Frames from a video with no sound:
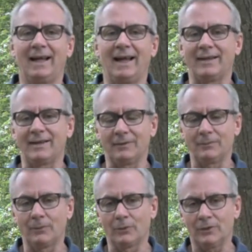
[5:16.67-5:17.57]
and
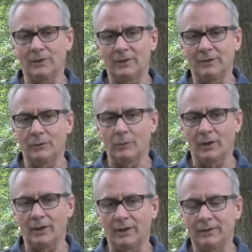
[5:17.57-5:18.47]
therefore you
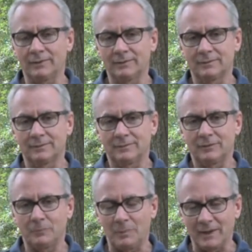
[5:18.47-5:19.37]
are
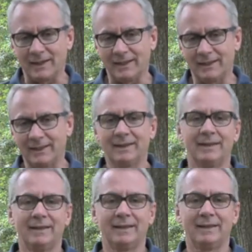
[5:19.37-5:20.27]
speaking
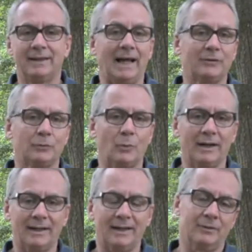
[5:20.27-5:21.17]
as
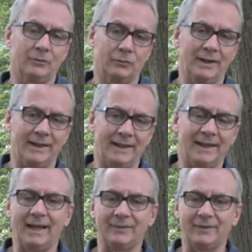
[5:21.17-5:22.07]
well really
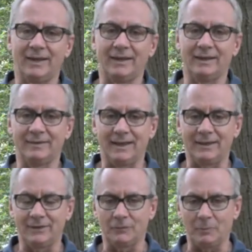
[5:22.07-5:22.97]
as a
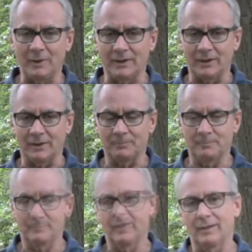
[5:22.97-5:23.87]
native speaker.
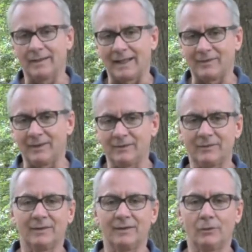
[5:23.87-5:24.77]
That is,
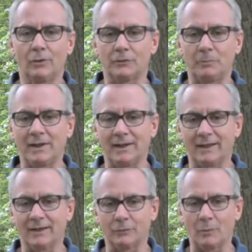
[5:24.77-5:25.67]
you're speaking
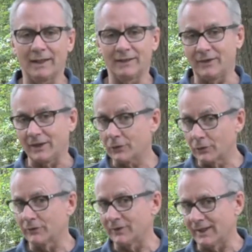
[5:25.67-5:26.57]
as well as a
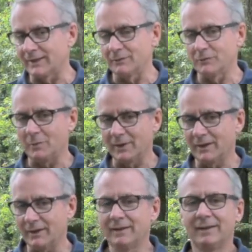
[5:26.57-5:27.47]
good native
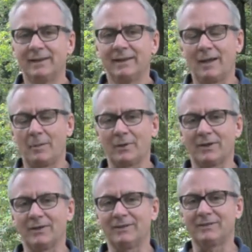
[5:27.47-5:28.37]
speaker,
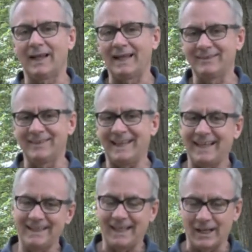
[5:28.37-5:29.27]
because as in
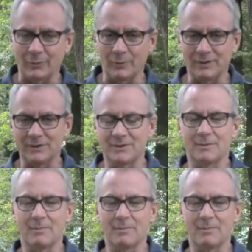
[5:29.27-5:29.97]
any language,